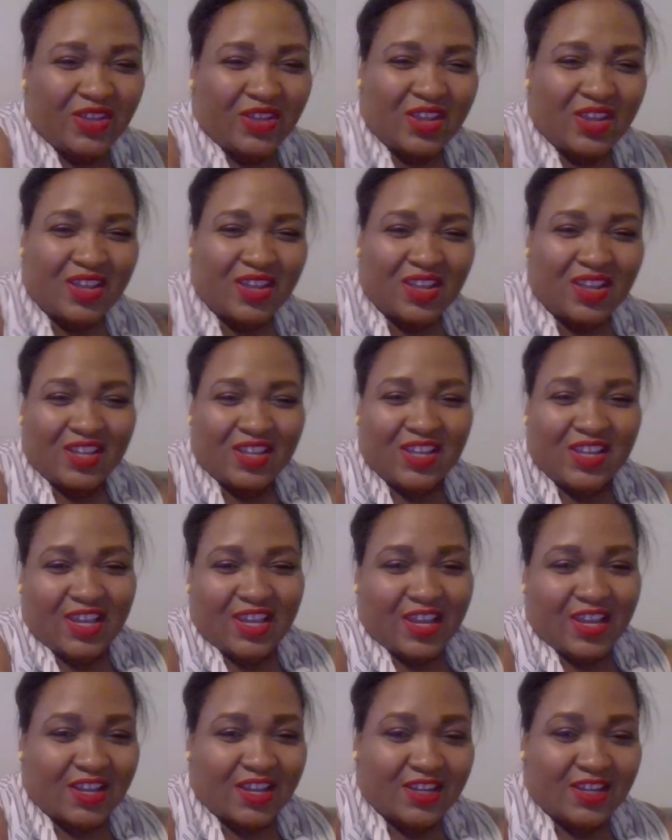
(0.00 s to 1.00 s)
Yeah,
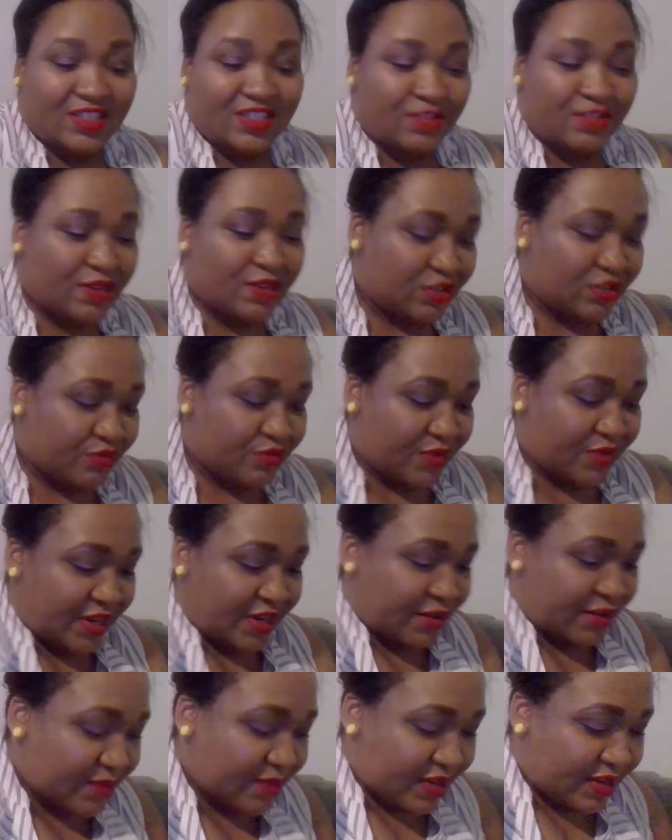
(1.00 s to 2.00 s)
it smells really, really
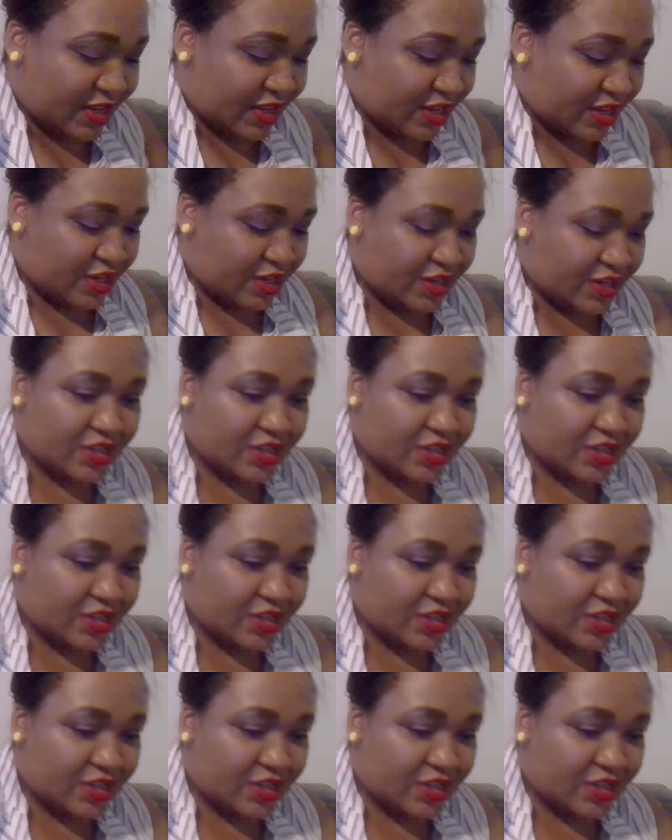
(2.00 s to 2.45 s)
good.